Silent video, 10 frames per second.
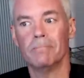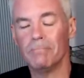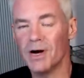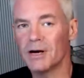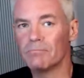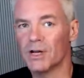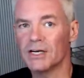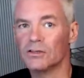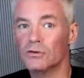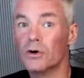But
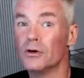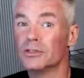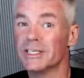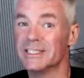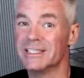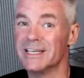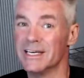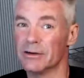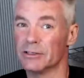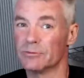blood glucose is the
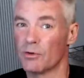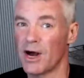nearest